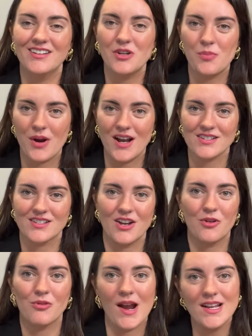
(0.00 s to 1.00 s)
Nebraska
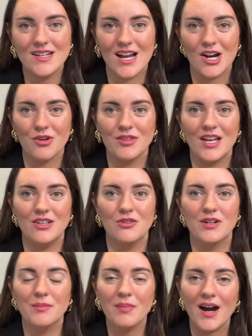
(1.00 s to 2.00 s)
right now that you
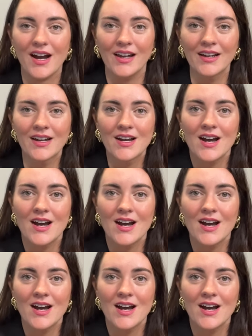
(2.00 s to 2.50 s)
can buy.